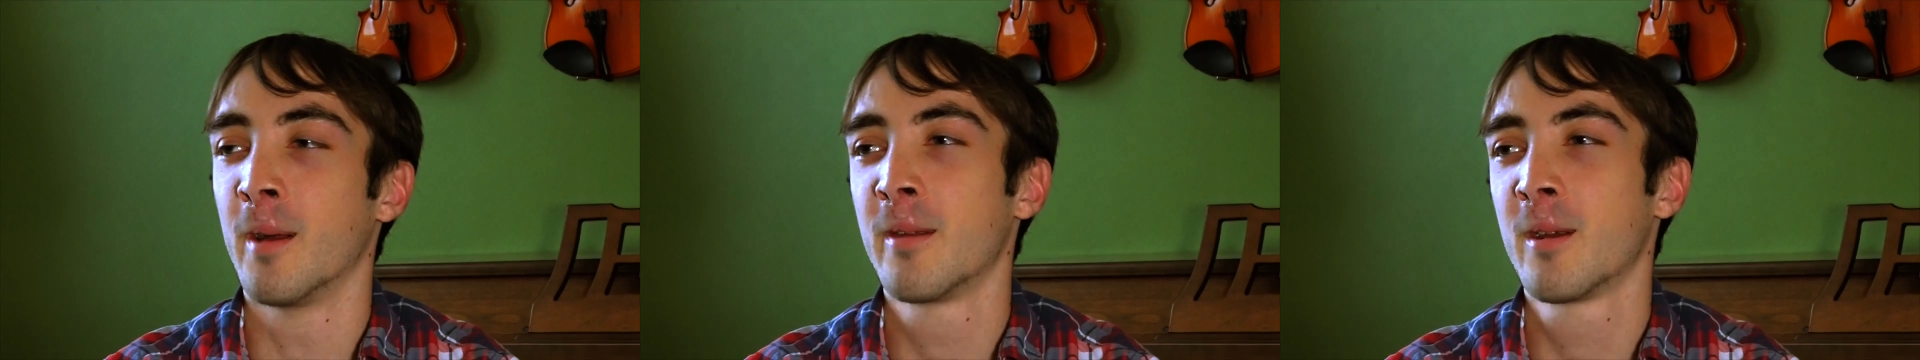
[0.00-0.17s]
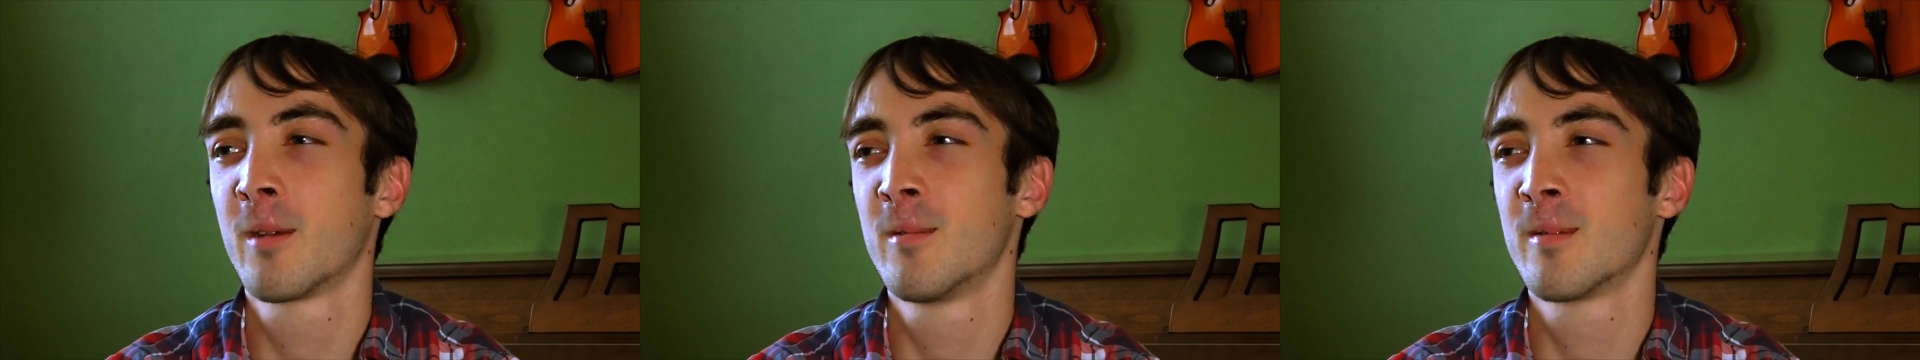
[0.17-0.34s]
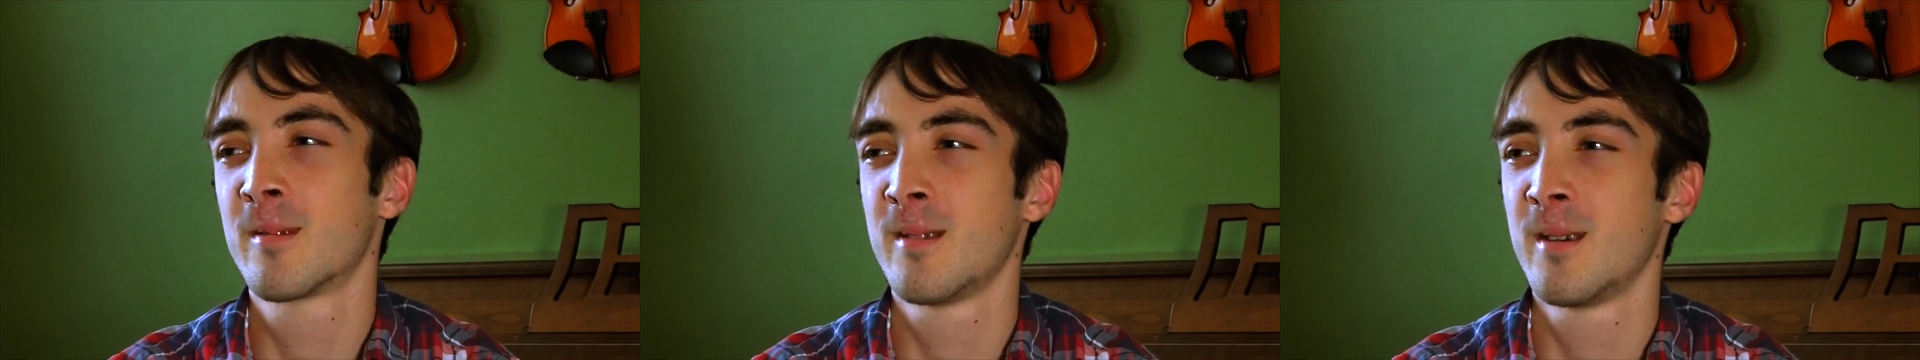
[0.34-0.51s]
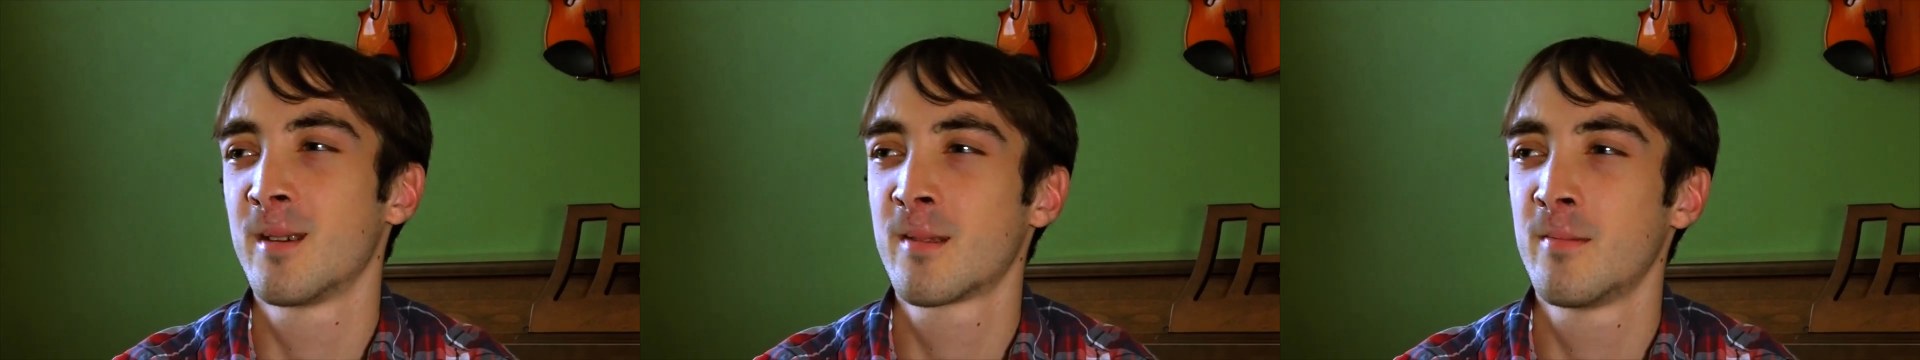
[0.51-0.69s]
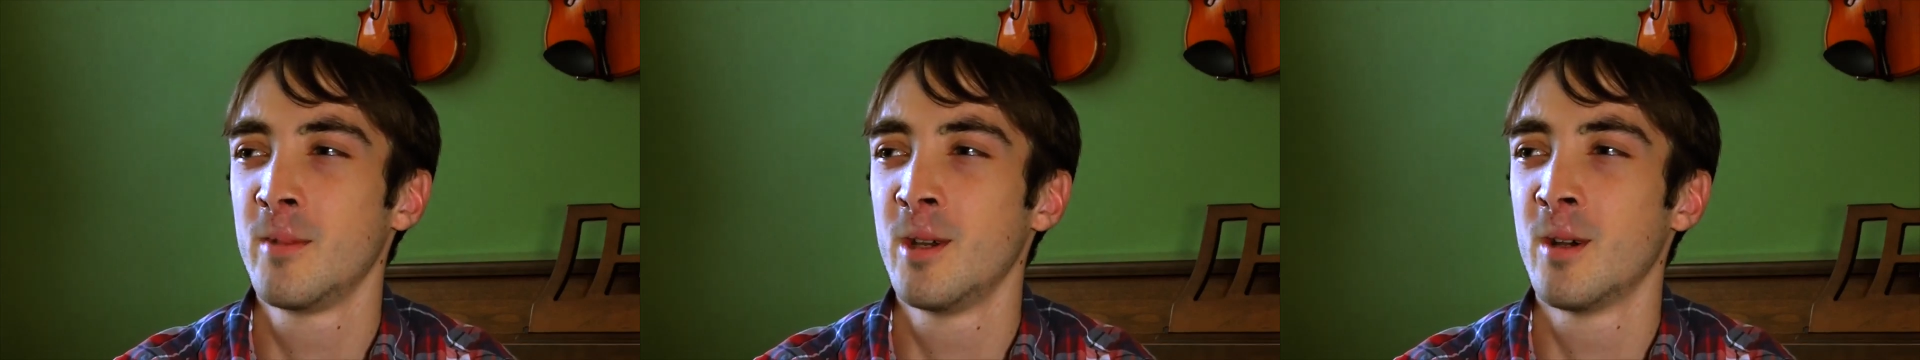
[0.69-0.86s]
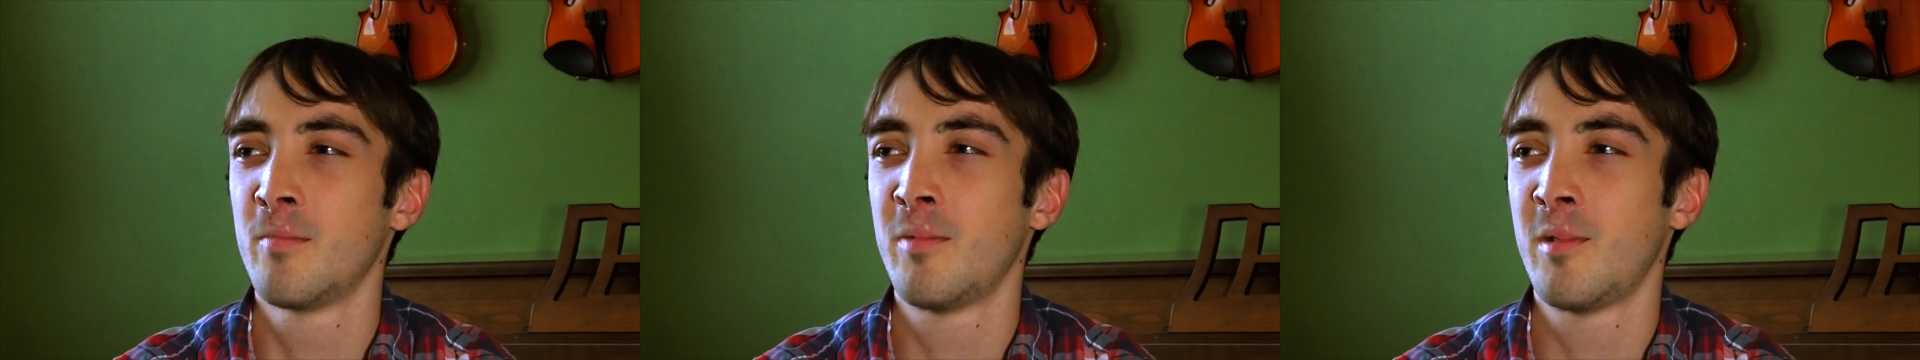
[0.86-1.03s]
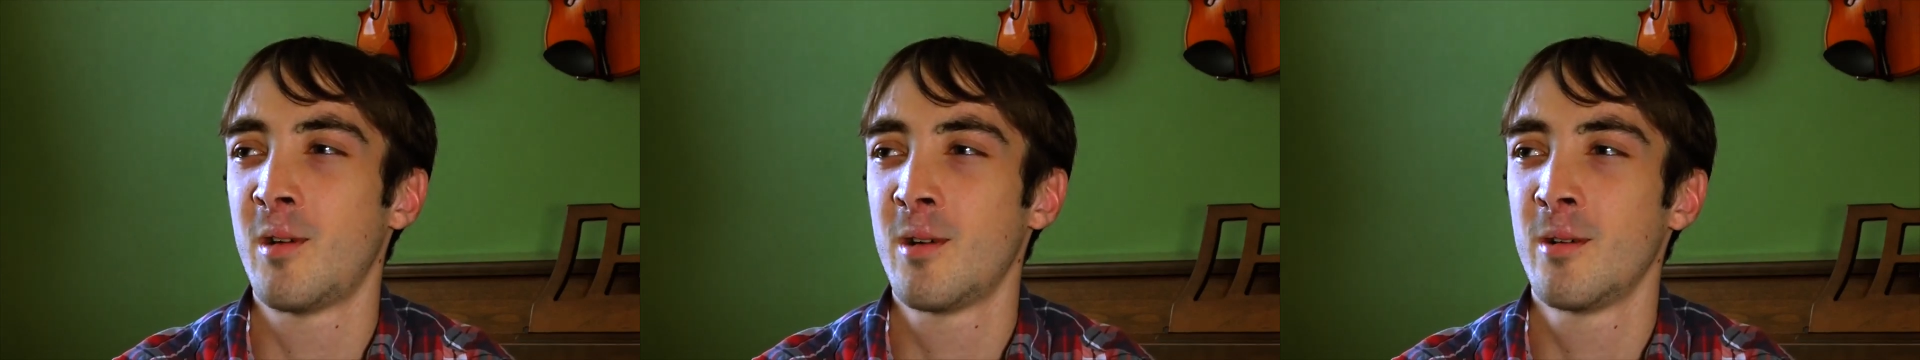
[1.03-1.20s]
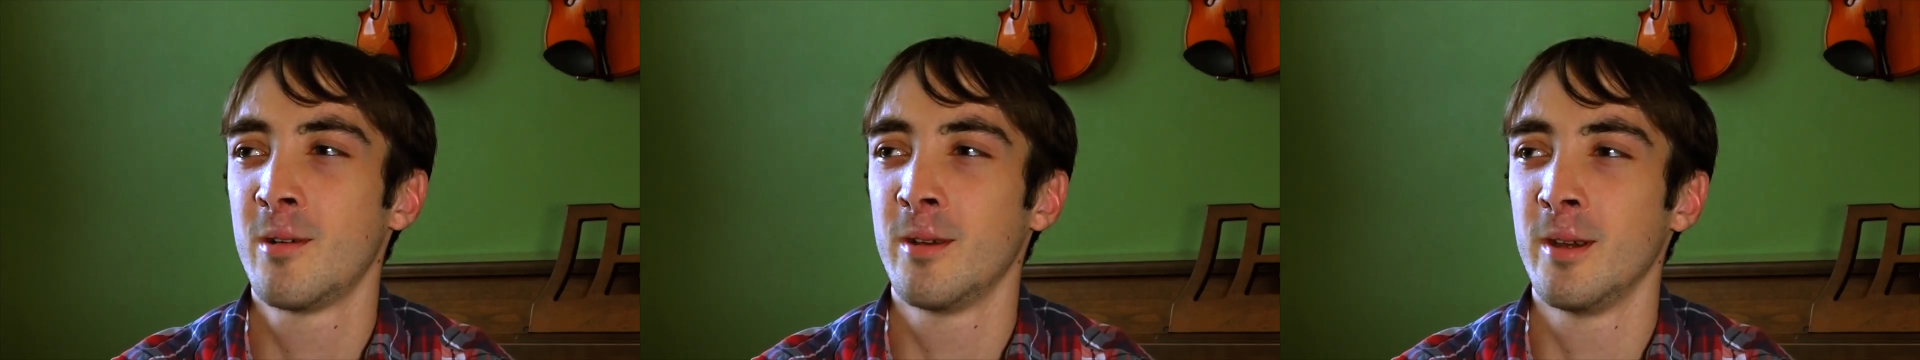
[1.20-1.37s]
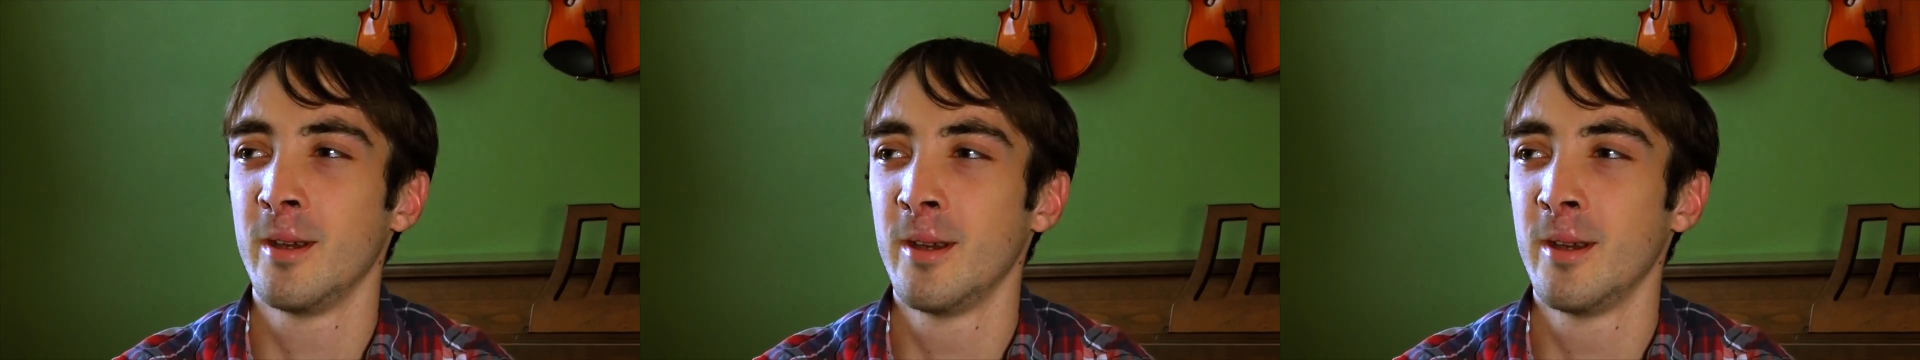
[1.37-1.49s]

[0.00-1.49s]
I think what sets me apart